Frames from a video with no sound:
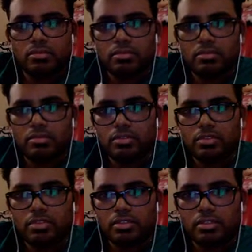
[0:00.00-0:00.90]
It's
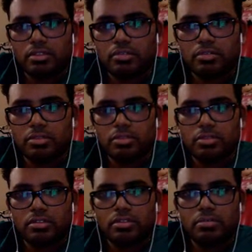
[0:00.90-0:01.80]
taking this much
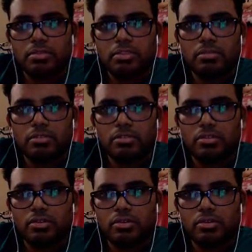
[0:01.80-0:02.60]
time. Come on, load.